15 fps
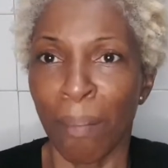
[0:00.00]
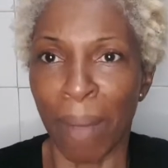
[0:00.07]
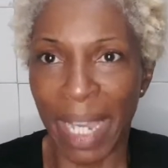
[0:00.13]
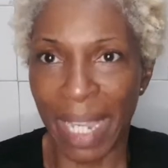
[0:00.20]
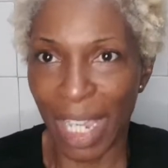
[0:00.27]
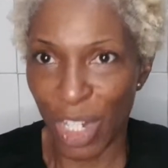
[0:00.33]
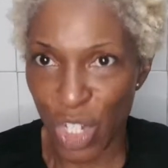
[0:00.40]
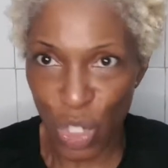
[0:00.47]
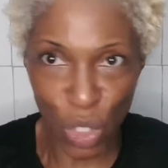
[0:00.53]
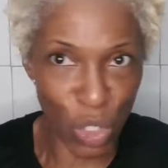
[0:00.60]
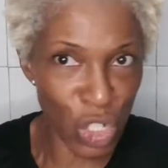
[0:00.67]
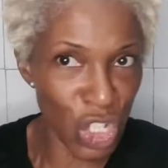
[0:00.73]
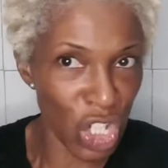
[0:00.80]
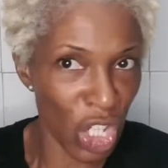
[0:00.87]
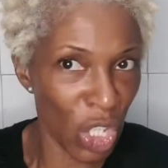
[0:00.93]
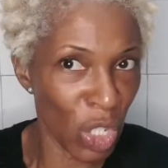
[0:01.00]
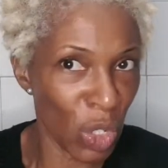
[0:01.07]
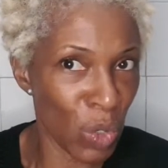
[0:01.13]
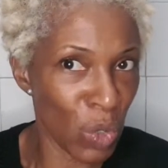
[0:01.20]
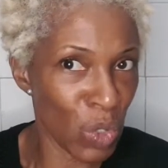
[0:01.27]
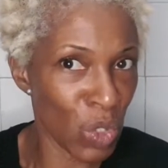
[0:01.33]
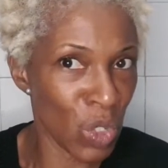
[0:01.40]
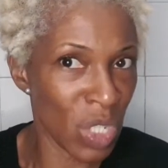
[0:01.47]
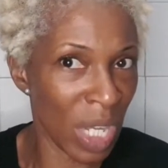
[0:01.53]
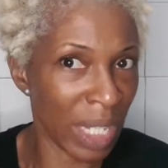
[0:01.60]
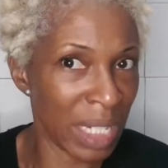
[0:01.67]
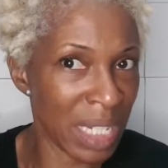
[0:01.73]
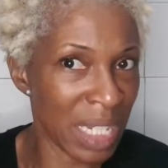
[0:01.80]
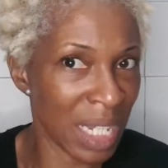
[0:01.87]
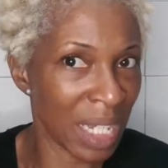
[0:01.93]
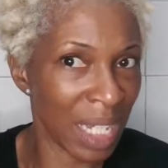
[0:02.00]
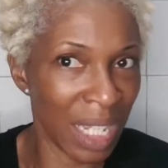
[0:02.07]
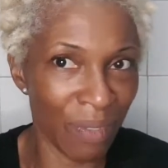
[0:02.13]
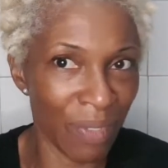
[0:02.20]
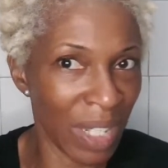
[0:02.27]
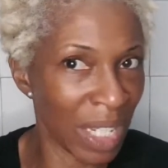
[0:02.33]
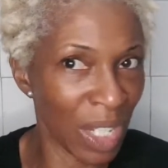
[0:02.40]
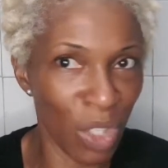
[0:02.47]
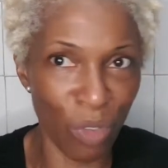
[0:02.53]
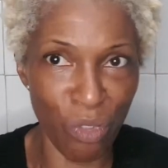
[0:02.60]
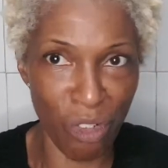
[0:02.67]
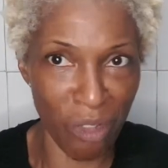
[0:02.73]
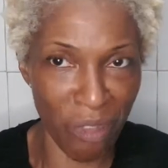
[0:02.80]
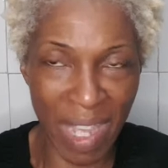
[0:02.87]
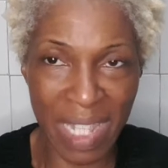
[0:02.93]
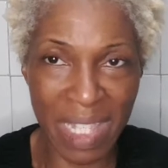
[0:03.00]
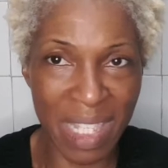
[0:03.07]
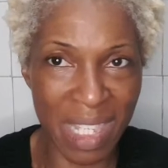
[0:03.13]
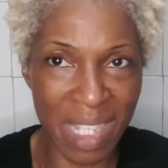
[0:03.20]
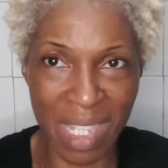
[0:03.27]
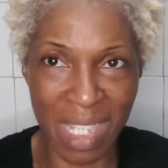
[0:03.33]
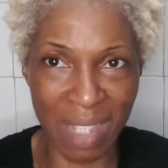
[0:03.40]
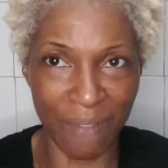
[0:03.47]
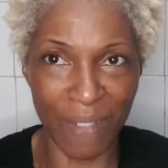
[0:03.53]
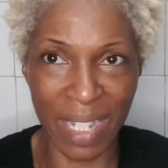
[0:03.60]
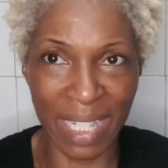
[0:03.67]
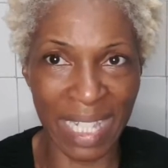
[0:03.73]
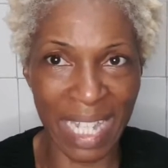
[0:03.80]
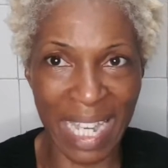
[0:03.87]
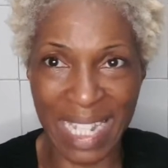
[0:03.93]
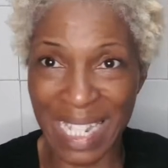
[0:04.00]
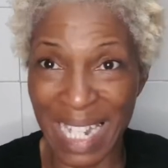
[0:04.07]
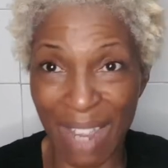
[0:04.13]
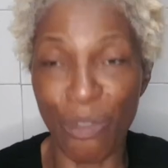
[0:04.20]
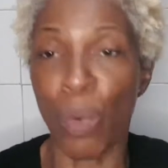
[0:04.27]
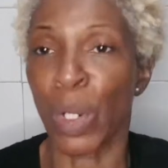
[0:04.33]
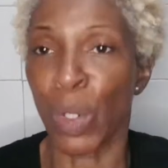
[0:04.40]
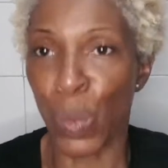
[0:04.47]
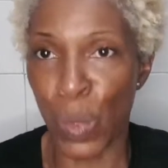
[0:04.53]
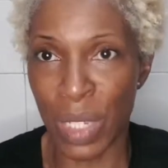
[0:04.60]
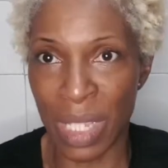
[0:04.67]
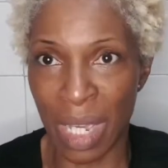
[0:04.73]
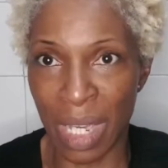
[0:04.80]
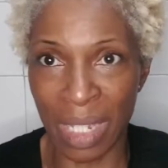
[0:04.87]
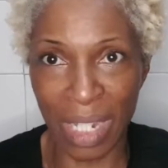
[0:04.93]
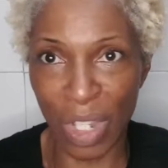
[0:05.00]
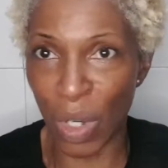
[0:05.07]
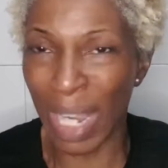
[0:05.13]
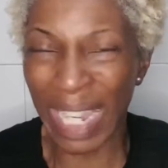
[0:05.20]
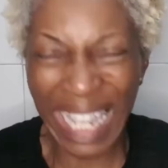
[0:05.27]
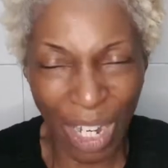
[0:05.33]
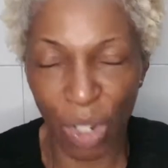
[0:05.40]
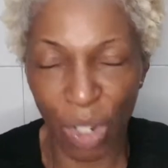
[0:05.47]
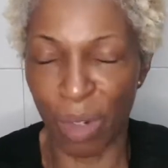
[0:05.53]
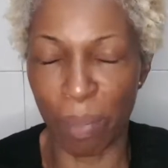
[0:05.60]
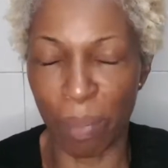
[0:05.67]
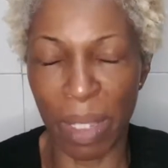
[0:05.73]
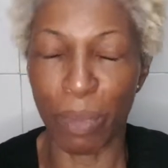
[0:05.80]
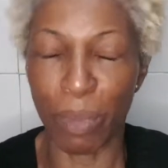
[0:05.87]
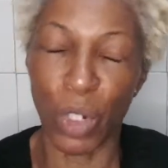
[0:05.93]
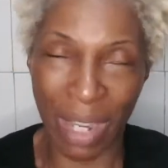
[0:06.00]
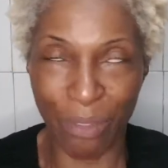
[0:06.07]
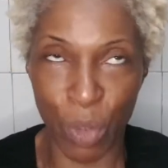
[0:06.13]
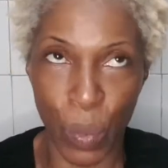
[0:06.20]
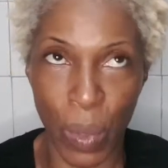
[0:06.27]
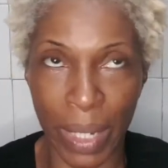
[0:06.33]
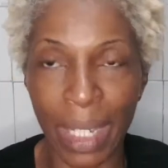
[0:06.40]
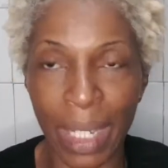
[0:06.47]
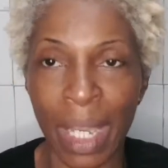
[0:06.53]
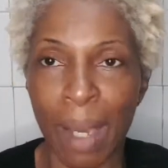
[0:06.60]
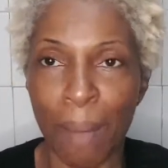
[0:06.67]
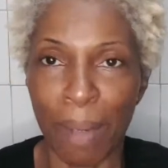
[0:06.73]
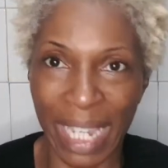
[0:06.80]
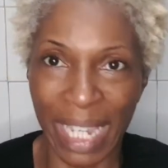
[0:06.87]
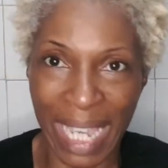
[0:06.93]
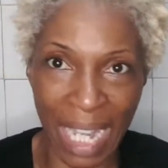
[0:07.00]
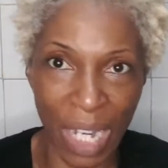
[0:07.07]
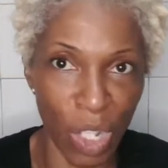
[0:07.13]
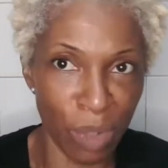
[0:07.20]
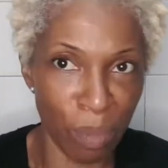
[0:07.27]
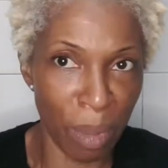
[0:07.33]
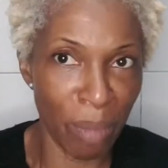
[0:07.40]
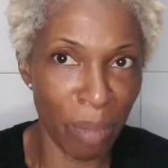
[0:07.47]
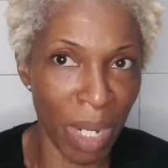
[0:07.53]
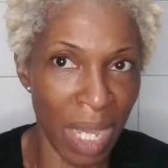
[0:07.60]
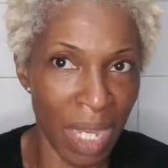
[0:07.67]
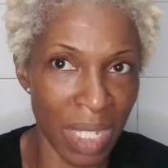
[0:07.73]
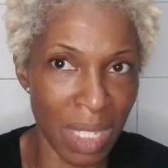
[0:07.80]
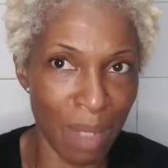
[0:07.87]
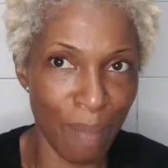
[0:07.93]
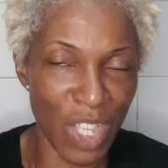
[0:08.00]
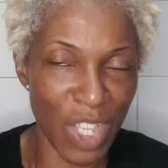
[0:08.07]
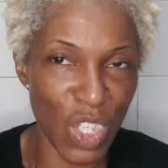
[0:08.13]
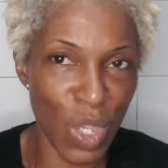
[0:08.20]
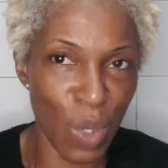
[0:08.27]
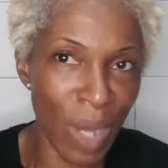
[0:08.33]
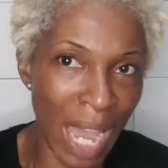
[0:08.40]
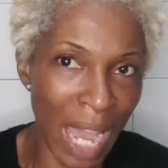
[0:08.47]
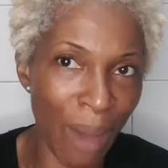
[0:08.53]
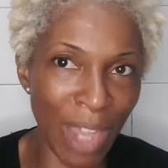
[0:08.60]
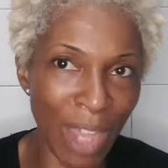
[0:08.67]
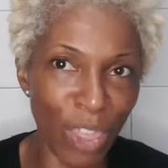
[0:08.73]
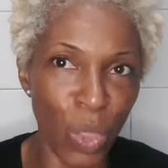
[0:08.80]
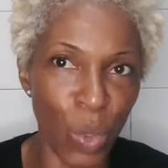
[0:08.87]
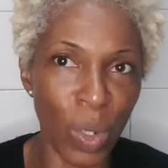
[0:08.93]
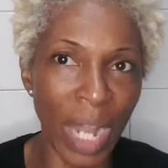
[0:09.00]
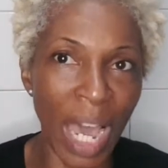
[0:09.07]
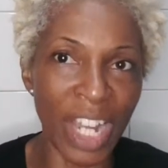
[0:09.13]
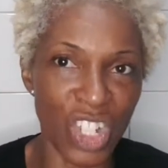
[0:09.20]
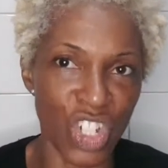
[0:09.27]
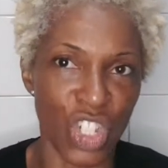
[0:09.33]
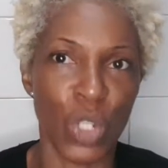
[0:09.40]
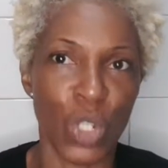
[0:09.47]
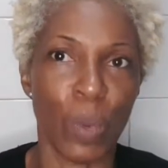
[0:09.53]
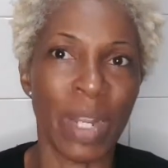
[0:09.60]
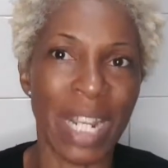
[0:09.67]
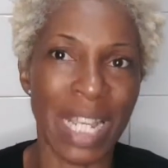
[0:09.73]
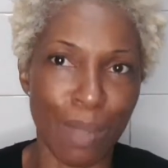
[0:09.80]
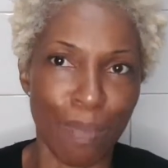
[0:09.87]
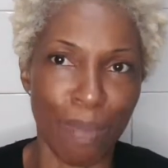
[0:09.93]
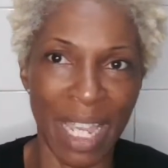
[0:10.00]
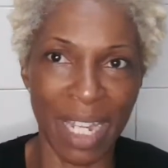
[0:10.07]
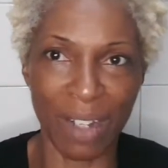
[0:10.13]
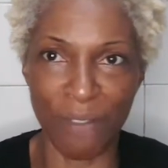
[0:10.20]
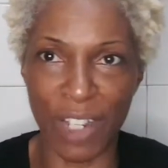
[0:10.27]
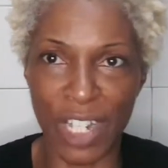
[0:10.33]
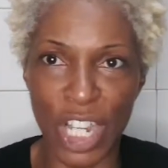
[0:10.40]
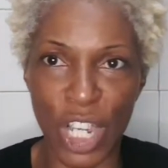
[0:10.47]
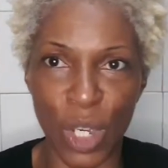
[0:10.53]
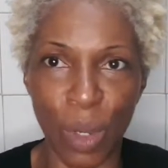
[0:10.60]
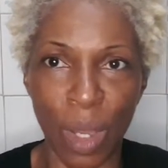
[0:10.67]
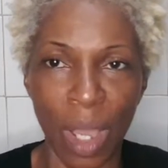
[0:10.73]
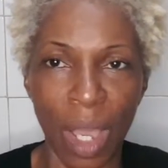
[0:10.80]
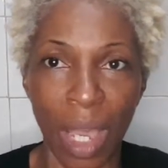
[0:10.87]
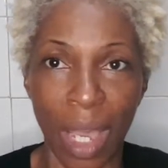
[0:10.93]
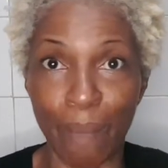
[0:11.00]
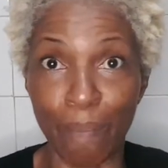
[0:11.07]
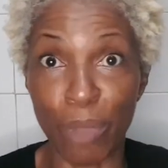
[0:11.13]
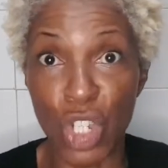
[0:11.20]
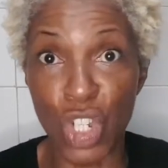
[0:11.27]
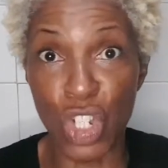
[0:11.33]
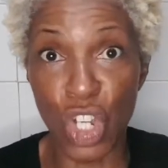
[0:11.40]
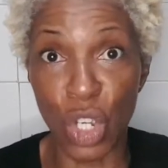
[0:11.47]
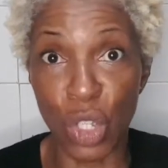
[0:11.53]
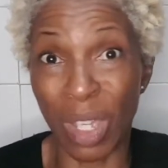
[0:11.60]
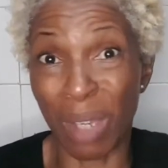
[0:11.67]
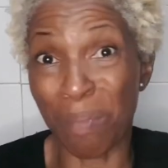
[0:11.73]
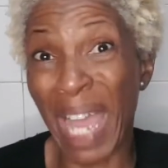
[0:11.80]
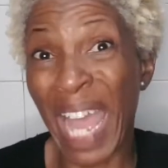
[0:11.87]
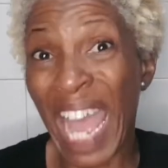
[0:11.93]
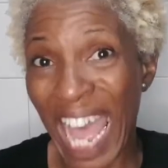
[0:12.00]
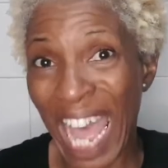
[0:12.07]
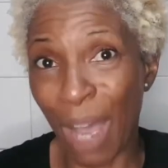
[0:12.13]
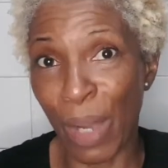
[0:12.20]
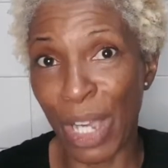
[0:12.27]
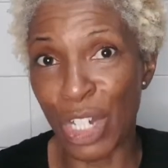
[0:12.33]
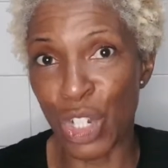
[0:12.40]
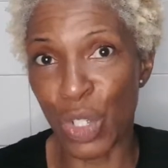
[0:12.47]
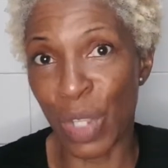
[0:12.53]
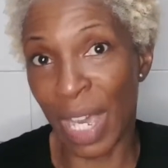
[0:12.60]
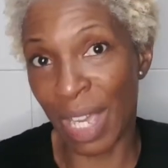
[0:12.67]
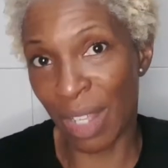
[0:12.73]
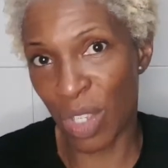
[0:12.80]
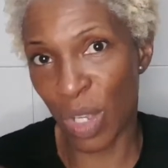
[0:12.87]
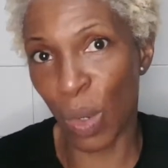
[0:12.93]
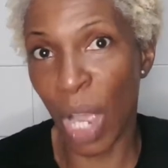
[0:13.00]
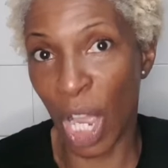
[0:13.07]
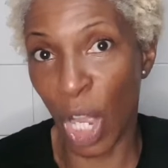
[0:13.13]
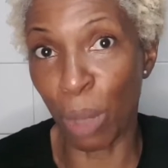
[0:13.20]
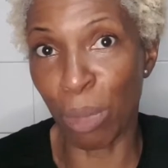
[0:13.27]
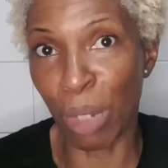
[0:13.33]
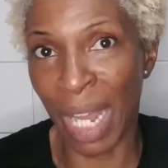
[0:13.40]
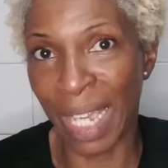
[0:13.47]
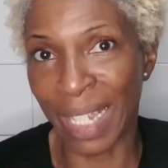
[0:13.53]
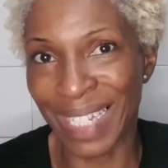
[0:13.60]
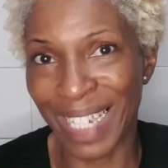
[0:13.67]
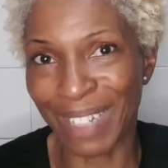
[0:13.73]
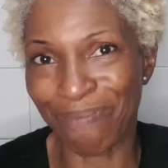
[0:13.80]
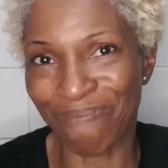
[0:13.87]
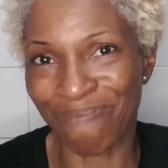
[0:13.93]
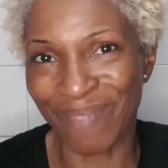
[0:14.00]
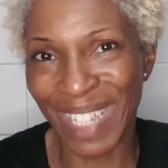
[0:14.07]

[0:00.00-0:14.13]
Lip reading: my talk shows, and if I go for events and stuff like that, and everyone always, you know, I get a lot of people, not everyone, but I get a lot of people asking me. So now I thought I'd just do an explainer video to show them how I do that. So I hope you liked it.